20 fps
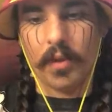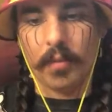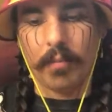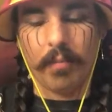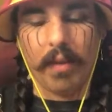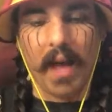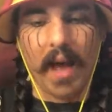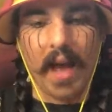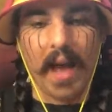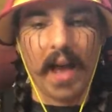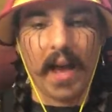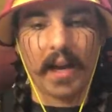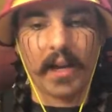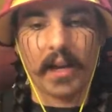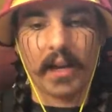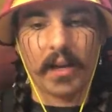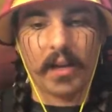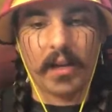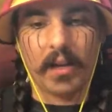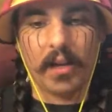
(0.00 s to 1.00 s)
the pack.
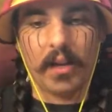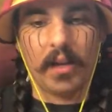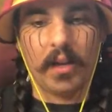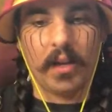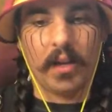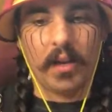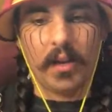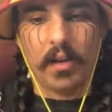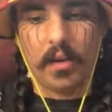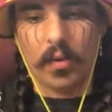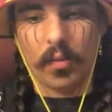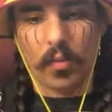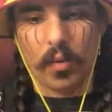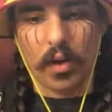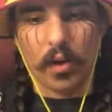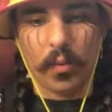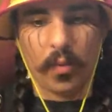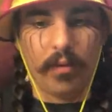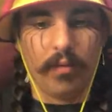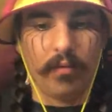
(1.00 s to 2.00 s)

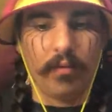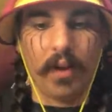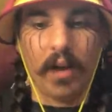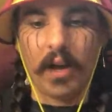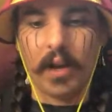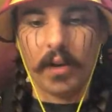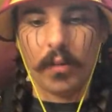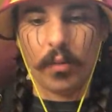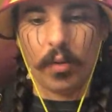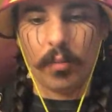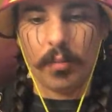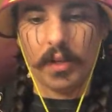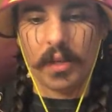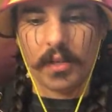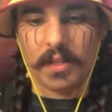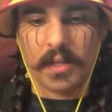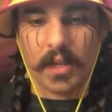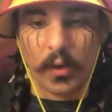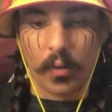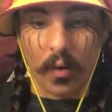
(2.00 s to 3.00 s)
What can we find? Will it be a
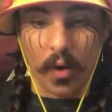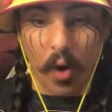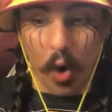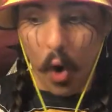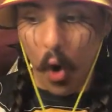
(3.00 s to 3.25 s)
secret?